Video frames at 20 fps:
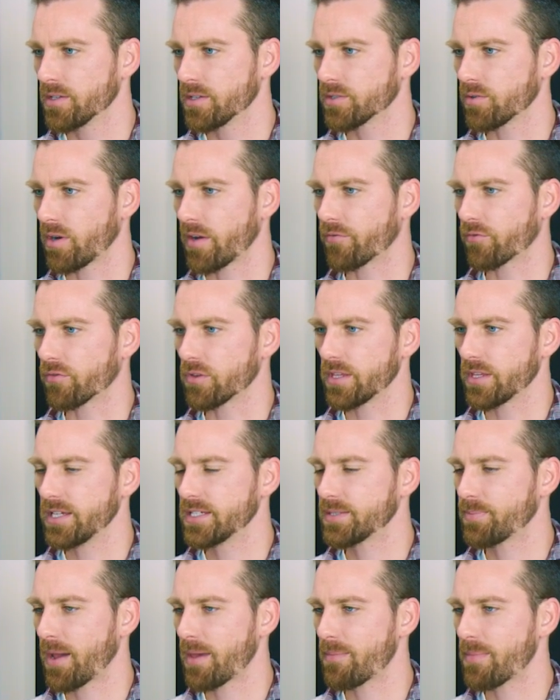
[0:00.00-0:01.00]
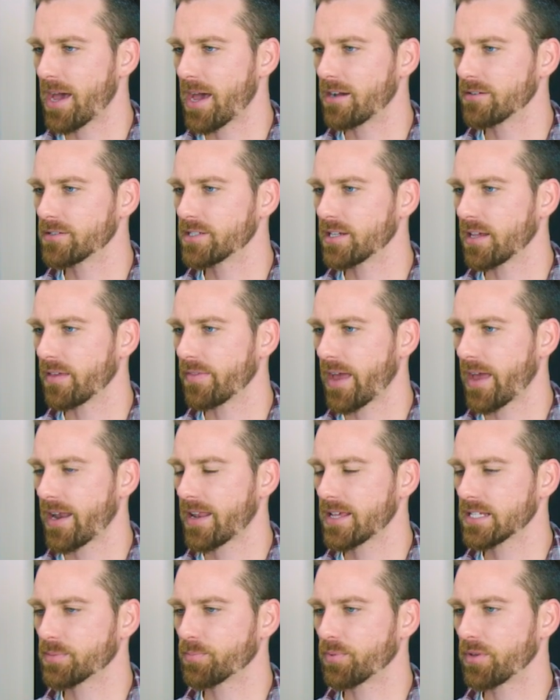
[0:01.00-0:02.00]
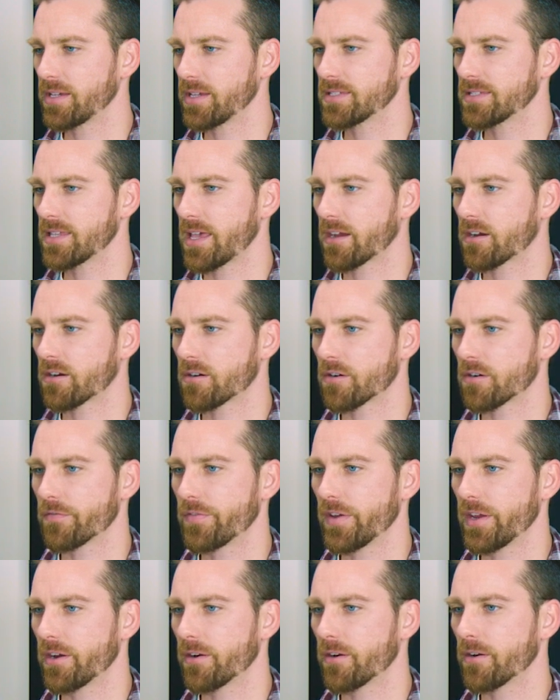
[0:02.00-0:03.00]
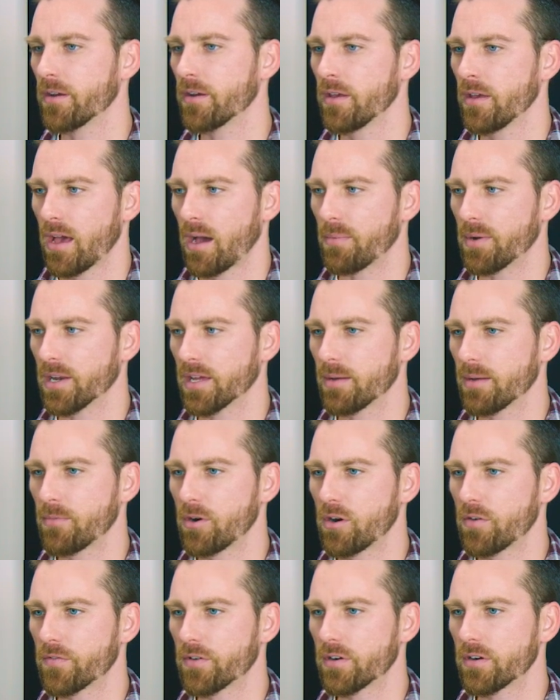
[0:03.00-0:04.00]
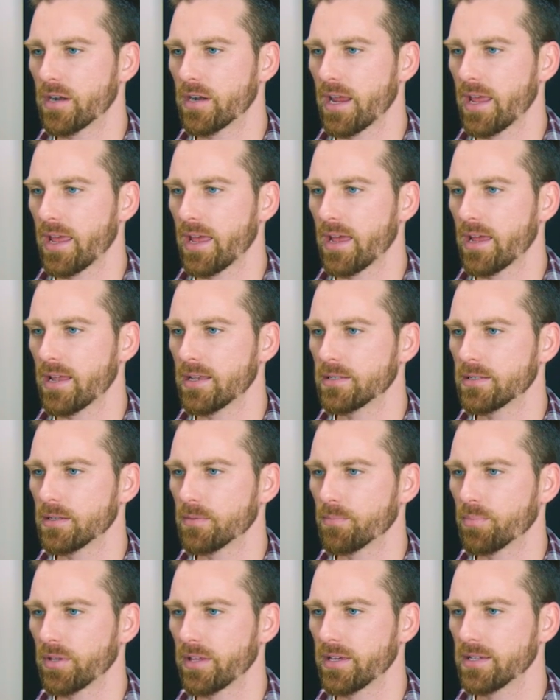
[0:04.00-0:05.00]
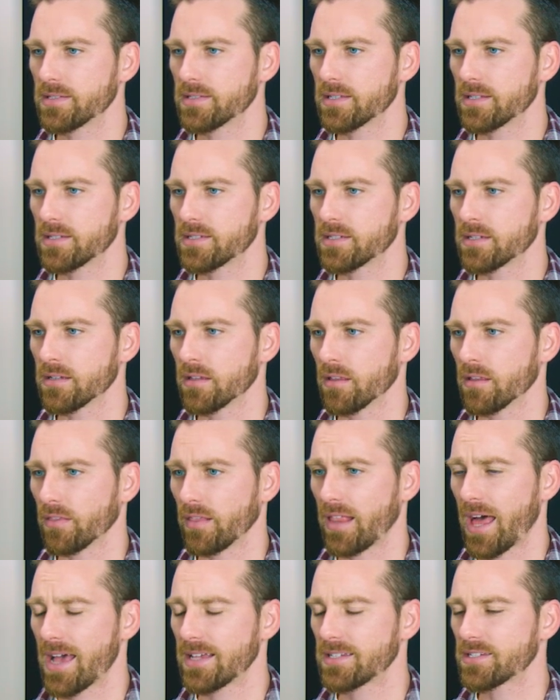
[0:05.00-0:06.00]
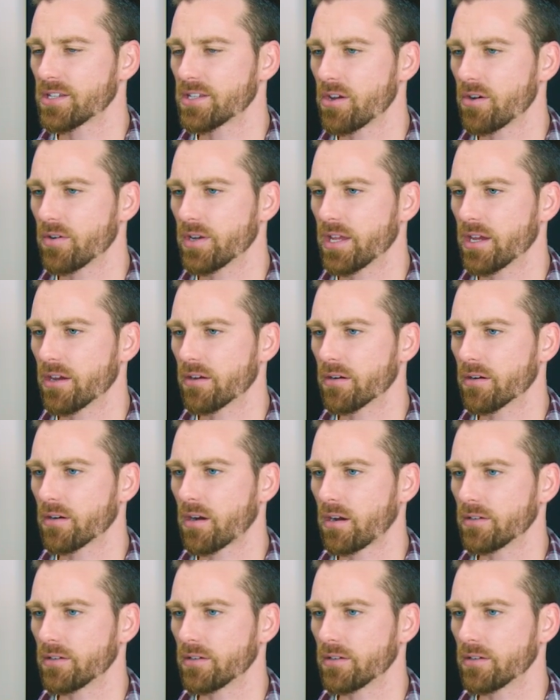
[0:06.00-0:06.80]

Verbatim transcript: So I've released my mouse and that has placed that curve here. I'm gonna come over and place this last node here